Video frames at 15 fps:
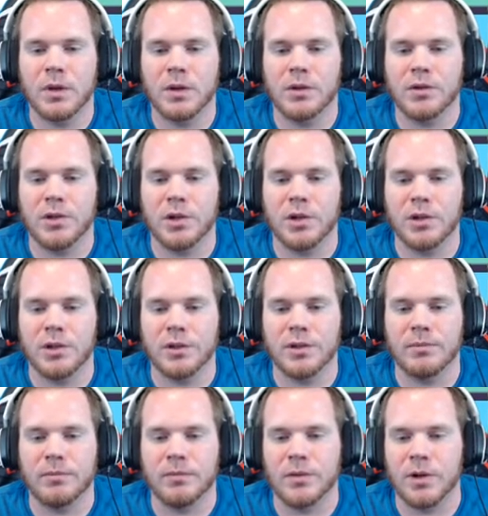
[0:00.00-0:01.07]
So you can just,
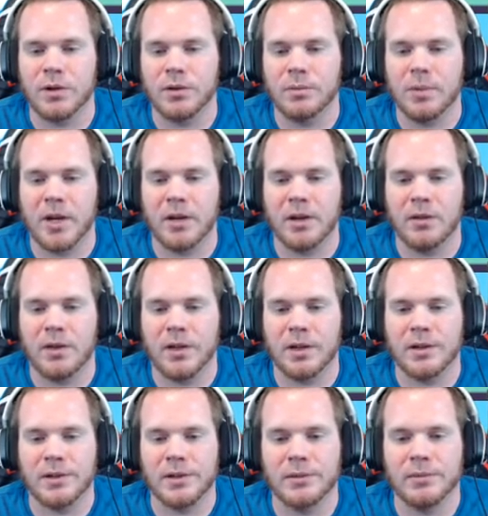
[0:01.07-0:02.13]
you know, depending on
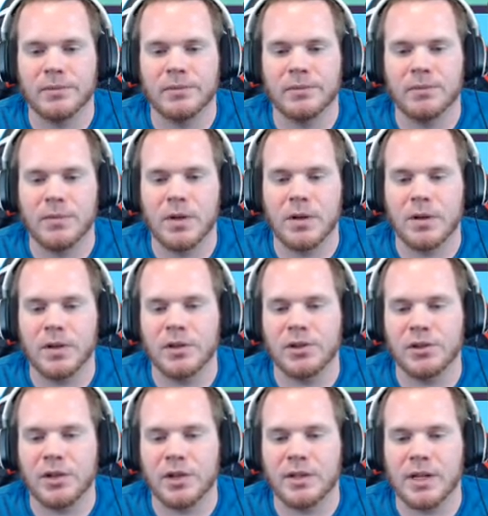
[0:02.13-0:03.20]
this. This
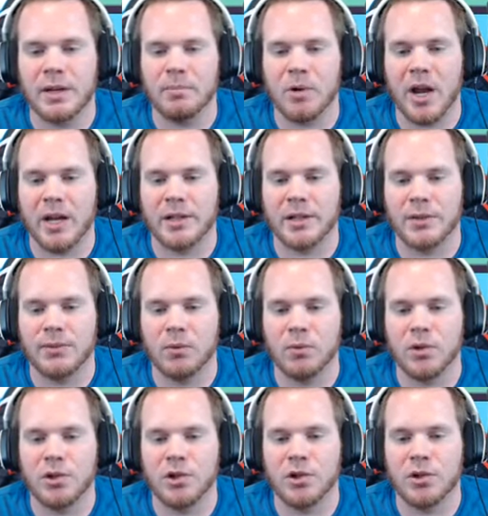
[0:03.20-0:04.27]
is gonna take practice for
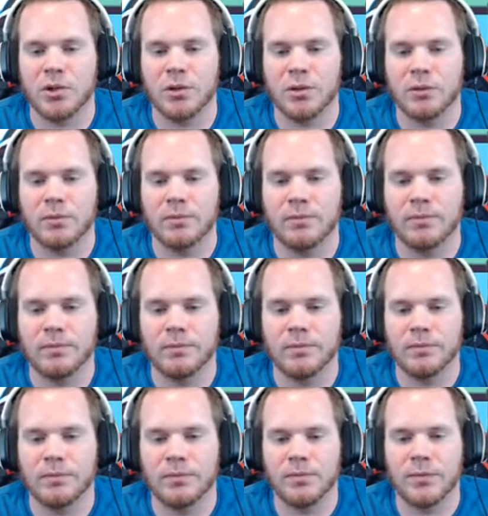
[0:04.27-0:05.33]
what you do.
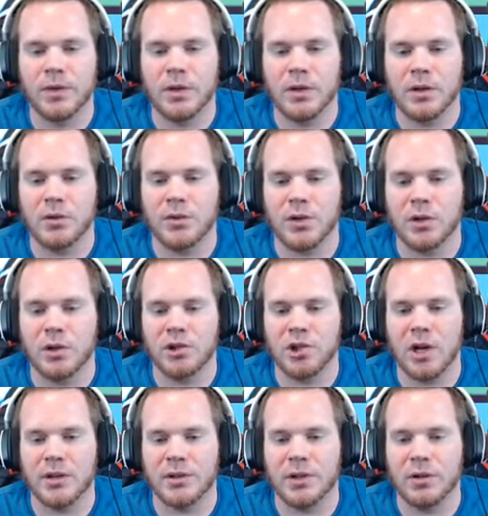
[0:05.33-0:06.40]
Use the hook
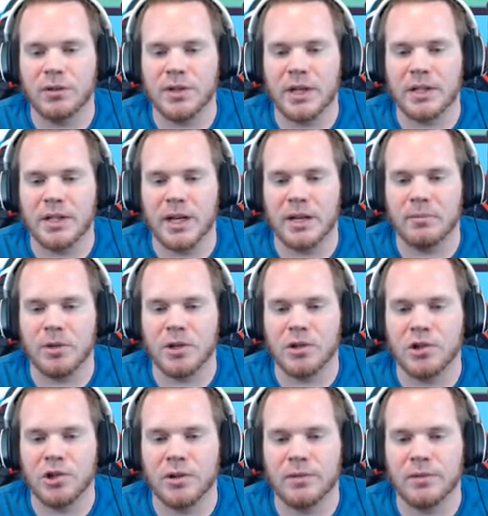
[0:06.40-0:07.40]
shot so you don't take damage.